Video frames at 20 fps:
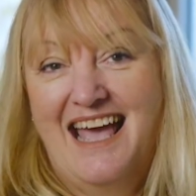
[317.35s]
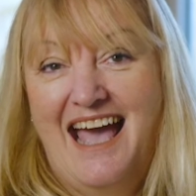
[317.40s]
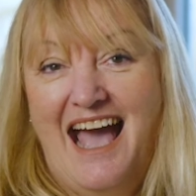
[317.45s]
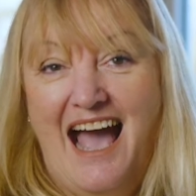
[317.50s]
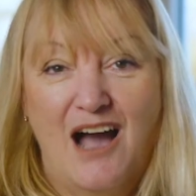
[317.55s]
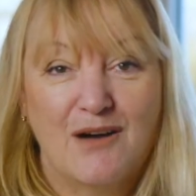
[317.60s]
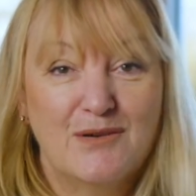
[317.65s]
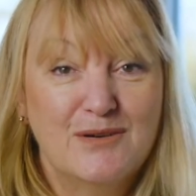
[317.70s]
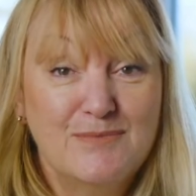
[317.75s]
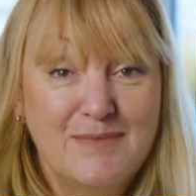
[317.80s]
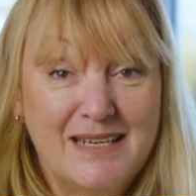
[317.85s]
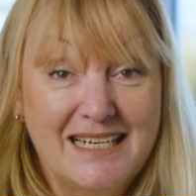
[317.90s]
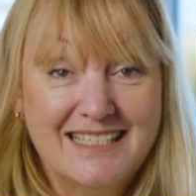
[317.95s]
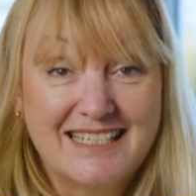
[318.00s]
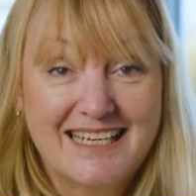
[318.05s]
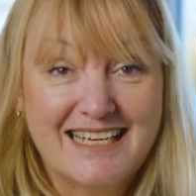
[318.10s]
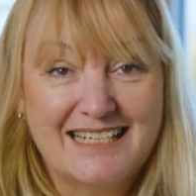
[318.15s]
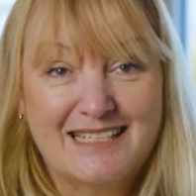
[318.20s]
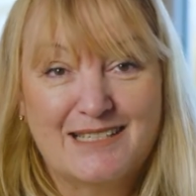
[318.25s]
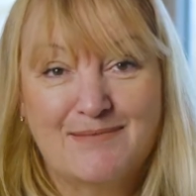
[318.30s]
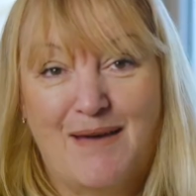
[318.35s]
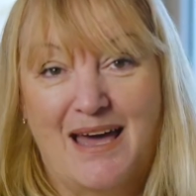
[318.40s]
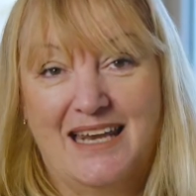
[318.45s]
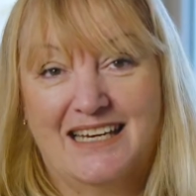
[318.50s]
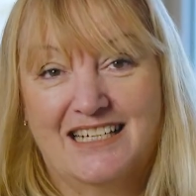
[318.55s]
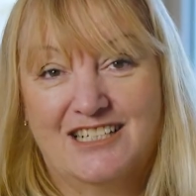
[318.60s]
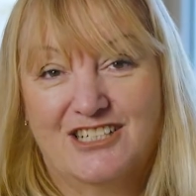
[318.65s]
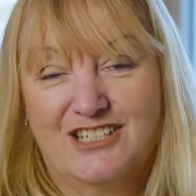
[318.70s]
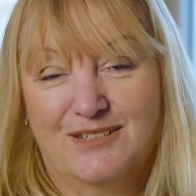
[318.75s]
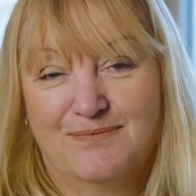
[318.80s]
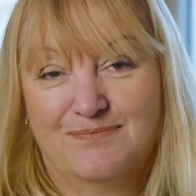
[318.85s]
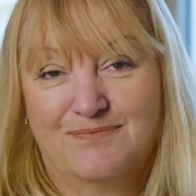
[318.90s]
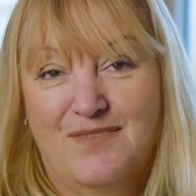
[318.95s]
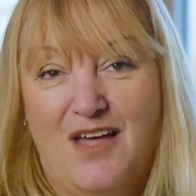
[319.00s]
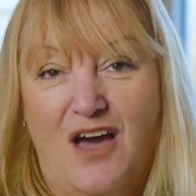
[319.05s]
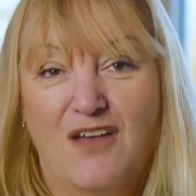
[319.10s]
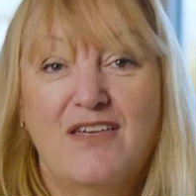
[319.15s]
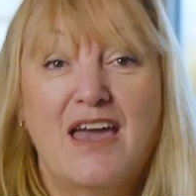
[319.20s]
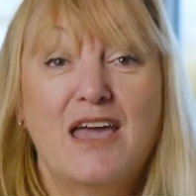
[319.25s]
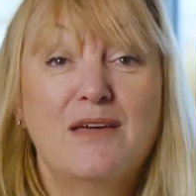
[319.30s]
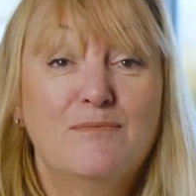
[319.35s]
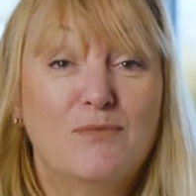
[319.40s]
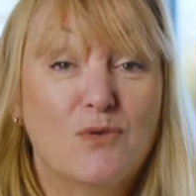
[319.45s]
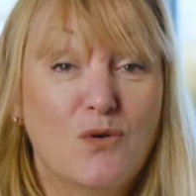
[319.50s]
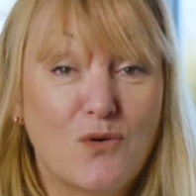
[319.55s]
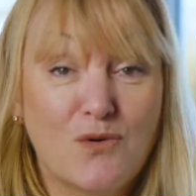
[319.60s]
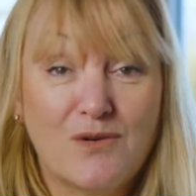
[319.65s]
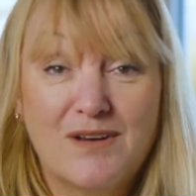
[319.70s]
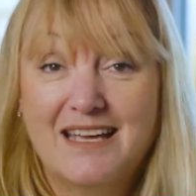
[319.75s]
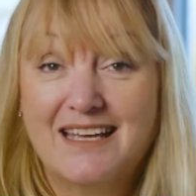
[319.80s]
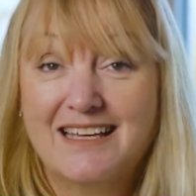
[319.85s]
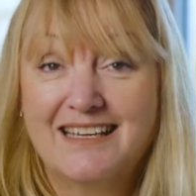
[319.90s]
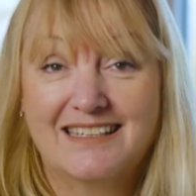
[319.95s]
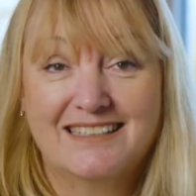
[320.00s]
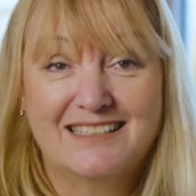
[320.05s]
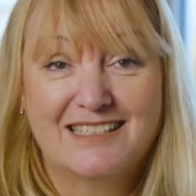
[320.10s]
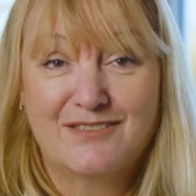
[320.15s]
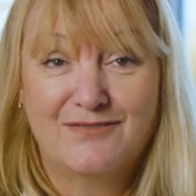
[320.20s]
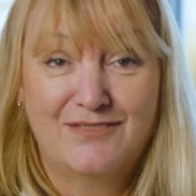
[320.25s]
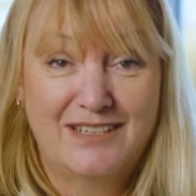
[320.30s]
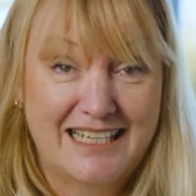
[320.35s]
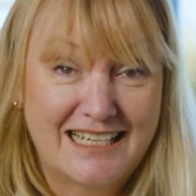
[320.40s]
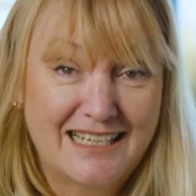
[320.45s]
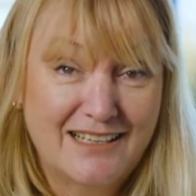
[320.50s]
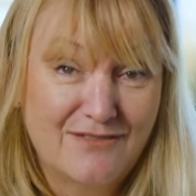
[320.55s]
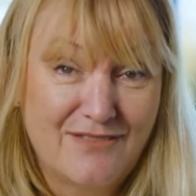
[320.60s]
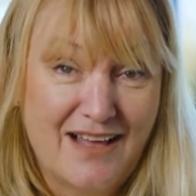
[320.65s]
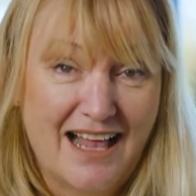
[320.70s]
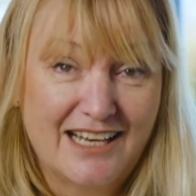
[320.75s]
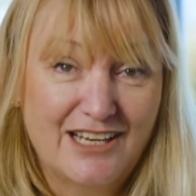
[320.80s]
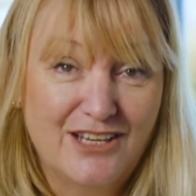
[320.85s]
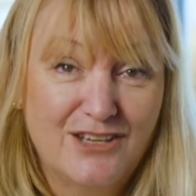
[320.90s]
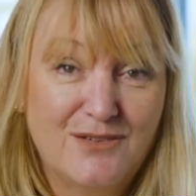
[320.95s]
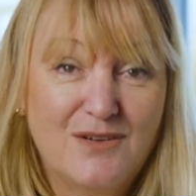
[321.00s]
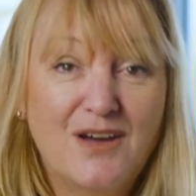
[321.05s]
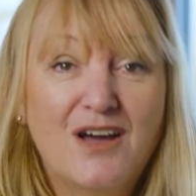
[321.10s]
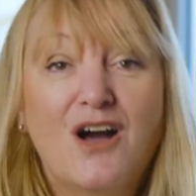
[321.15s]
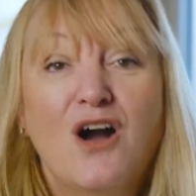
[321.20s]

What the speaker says: How are meetings managed? Are they boring and of little value,